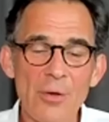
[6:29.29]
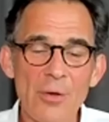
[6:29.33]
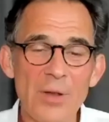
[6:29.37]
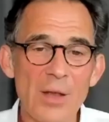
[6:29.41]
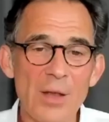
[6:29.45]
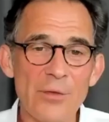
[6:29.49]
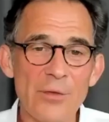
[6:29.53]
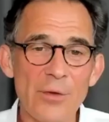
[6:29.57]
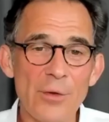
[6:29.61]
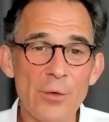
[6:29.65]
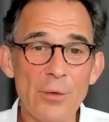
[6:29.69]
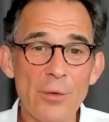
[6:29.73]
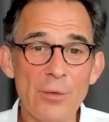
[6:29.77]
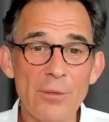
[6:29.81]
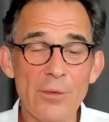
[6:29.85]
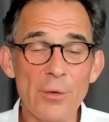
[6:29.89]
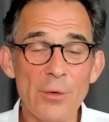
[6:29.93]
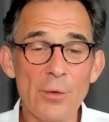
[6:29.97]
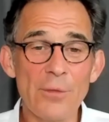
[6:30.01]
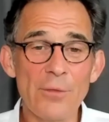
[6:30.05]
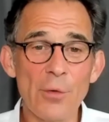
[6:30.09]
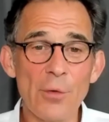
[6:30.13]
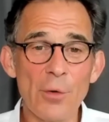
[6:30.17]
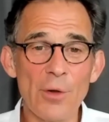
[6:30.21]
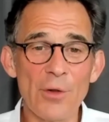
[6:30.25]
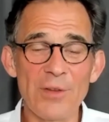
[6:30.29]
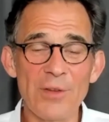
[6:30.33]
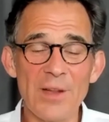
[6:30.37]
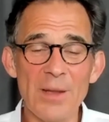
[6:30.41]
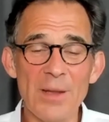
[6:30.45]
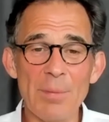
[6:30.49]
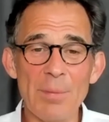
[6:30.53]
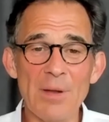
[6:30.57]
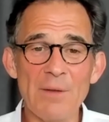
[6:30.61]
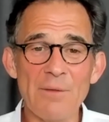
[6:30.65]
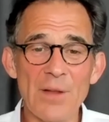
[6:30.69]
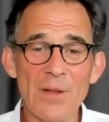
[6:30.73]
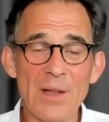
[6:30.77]
so you fall
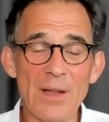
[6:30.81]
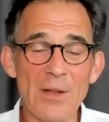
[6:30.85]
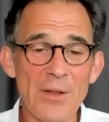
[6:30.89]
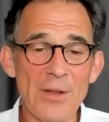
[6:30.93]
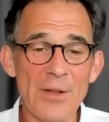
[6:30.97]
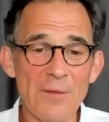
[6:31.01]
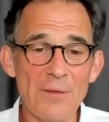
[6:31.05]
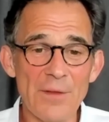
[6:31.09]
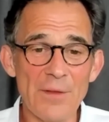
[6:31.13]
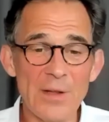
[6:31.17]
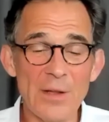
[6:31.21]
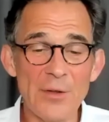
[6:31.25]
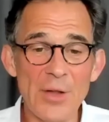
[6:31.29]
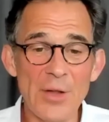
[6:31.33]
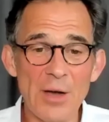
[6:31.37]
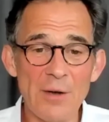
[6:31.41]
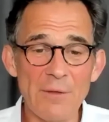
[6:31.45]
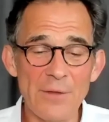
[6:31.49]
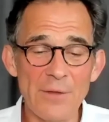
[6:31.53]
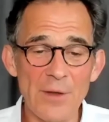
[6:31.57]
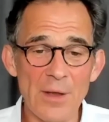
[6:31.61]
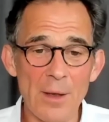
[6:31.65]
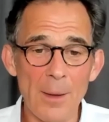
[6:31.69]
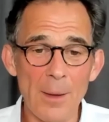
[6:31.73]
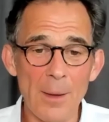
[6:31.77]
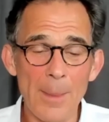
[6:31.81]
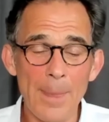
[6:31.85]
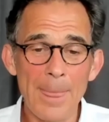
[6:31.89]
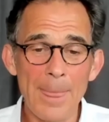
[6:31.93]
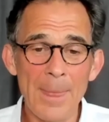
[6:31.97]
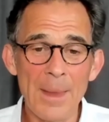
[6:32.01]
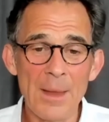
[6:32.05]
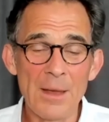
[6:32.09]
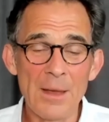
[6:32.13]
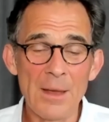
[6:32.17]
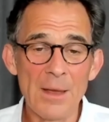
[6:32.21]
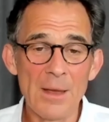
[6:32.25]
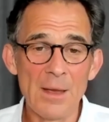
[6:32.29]
asleep in Philadelphia
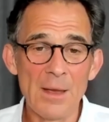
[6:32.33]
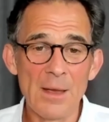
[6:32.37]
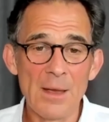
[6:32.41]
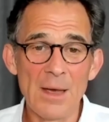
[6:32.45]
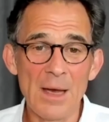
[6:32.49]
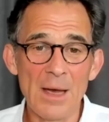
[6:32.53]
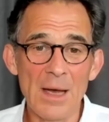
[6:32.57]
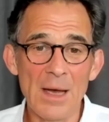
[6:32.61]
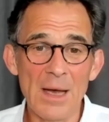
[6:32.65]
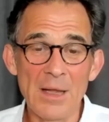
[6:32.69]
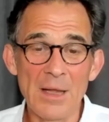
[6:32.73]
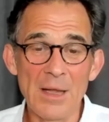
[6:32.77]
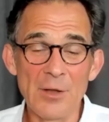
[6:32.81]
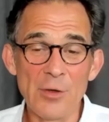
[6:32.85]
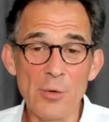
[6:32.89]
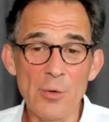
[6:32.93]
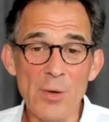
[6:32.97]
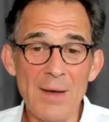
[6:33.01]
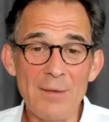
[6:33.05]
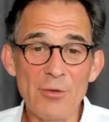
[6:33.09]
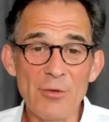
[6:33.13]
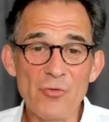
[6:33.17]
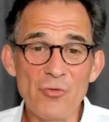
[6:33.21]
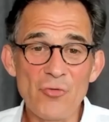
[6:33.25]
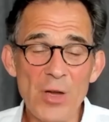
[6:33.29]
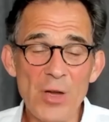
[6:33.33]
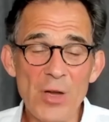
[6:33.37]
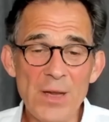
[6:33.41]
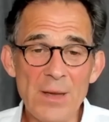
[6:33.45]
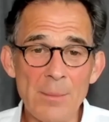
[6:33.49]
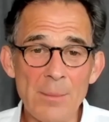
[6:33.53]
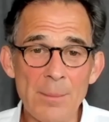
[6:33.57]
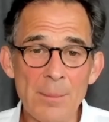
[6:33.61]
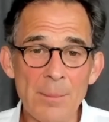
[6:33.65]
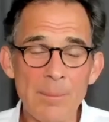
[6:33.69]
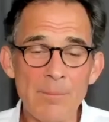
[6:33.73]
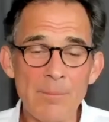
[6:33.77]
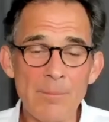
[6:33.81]
and you have a
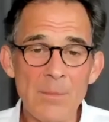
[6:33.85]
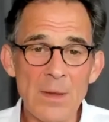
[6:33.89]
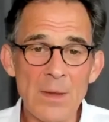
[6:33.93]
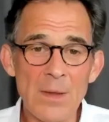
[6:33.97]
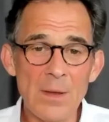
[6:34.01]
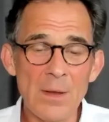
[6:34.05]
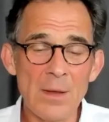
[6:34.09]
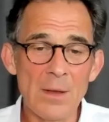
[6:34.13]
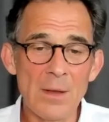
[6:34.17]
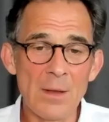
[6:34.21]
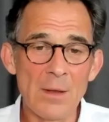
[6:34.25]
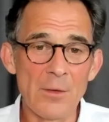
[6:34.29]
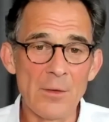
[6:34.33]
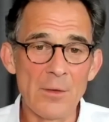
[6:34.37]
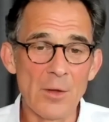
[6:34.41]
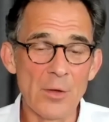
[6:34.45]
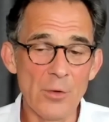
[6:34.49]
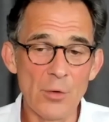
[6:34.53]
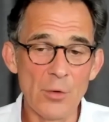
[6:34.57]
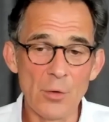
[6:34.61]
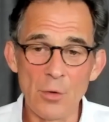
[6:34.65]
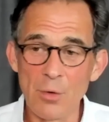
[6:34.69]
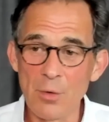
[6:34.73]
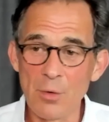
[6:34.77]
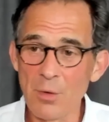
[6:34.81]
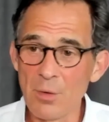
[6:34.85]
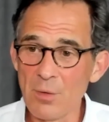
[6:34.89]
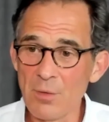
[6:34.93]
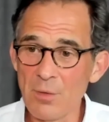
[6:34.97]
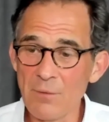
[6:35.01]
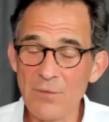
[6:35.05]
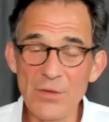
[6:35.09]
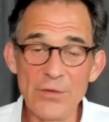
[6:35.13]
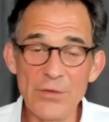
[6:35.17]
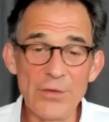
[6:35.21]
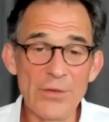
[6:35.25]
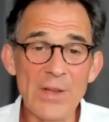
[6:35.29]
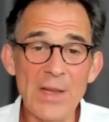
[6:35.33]
dream that you're
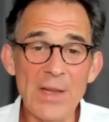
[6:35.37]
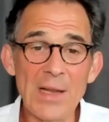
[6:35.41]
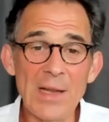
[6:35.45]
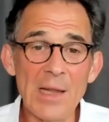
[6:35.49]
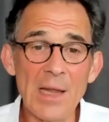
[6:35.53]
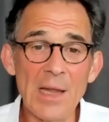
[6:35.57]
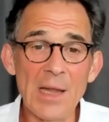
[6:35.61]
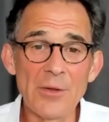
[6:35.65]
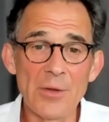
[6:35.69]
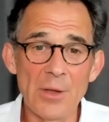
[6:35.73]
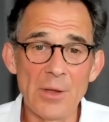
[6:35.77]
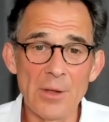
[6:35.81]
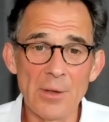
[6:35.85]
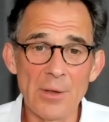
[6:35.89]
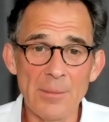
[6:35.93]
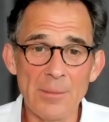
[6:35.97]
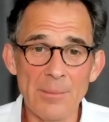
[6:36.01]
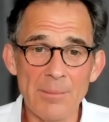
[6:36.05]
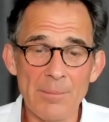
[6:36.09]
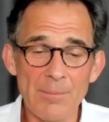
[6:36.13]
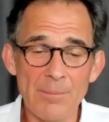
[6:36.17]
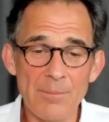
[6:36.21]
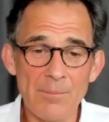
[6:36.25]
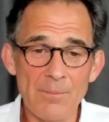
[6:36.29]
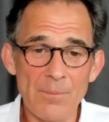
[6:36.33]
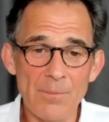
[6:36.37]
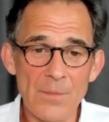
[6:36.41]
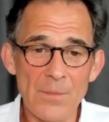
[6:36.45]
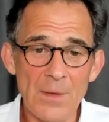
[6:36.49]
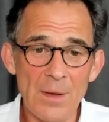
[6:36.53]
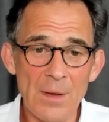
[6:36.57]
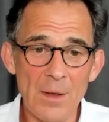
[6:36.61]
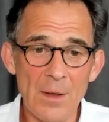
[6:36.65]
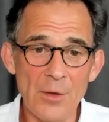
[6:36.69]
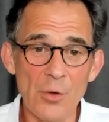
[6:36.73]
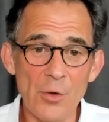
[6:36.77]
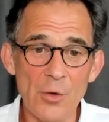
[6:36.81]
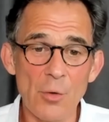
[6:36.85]
visiting London
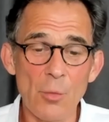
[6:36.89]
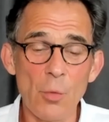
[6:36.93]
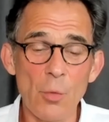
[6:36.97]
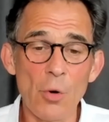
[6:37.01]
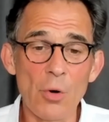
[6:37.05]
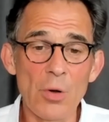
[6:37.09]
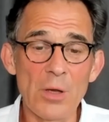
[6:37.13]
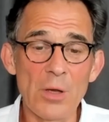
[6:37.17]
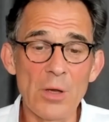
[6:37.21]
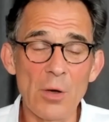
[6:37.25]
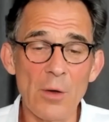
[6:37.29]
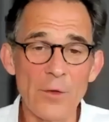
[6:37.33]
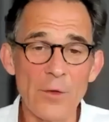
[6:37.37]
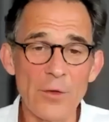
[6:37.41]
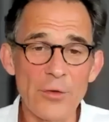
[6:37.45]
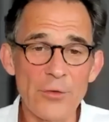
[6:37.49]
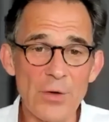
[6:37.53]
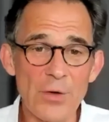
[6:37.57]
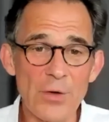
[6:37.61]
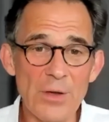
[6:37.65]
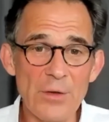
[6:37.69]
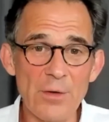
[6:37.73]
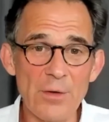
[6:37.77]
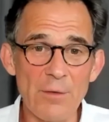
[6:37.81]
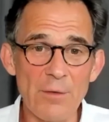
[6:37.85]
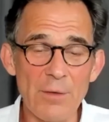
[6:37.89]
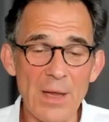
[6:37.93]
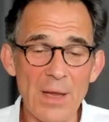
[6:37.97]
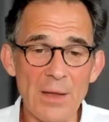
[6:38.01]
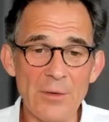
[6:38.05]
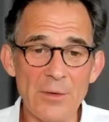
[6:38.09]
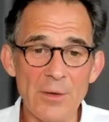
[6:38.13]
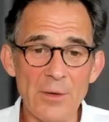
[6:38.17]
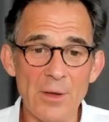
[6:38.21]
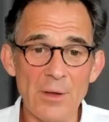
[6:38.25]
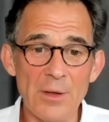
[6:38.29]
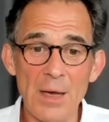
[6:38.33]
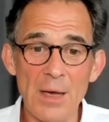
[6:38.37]
and you're walking on the streets of
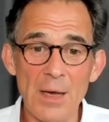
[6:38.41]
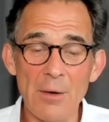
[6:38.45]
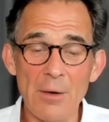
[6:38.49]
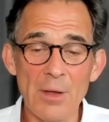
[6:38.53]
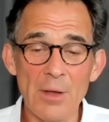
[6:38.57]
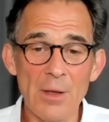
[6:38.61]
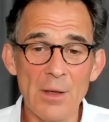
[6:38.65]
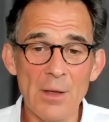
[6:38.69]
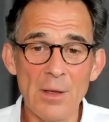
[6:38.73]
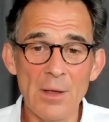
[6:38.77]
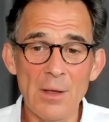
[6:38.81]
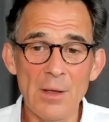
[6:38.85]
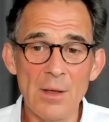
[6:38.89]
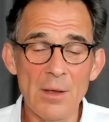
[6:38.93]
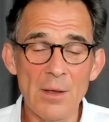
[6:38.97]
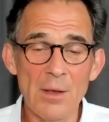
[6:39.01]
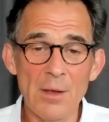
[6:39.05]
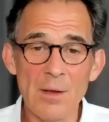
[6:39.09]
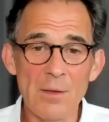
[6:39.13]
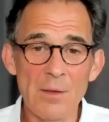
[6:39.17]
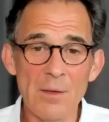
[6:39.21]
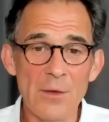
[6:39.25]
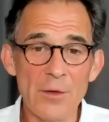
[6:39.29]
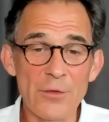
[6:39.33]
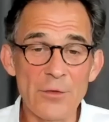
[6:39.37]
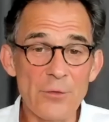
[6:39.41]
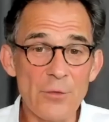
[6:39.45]
London. Now, the